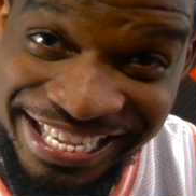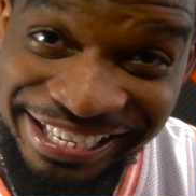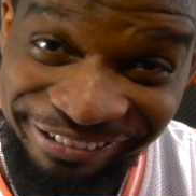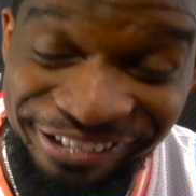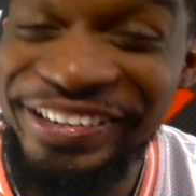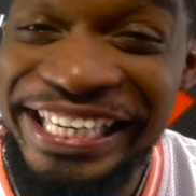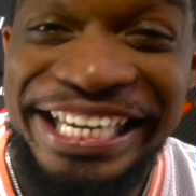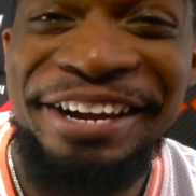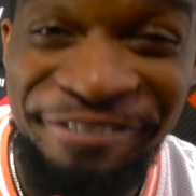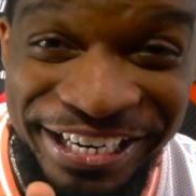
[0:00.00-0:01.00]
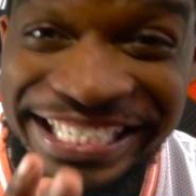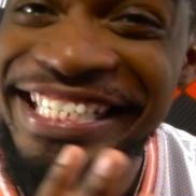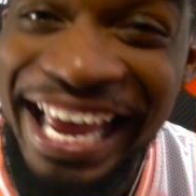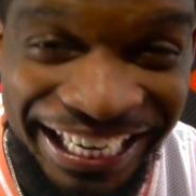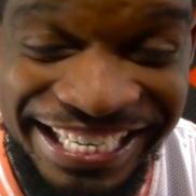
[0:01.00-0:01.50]
We're really here for the
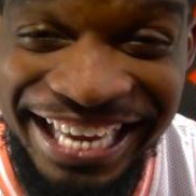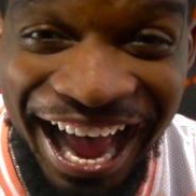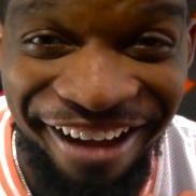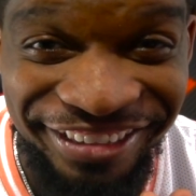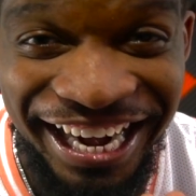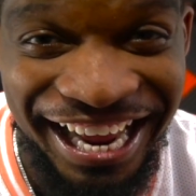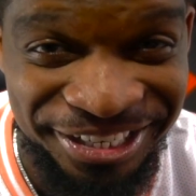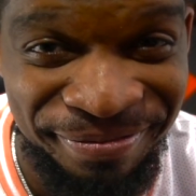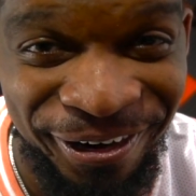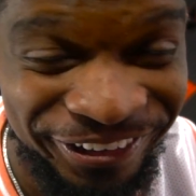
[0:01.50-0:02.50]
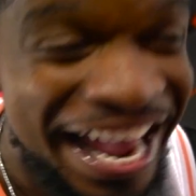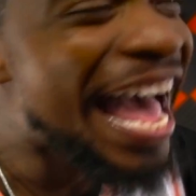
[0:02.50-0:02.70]
second time that I smoked.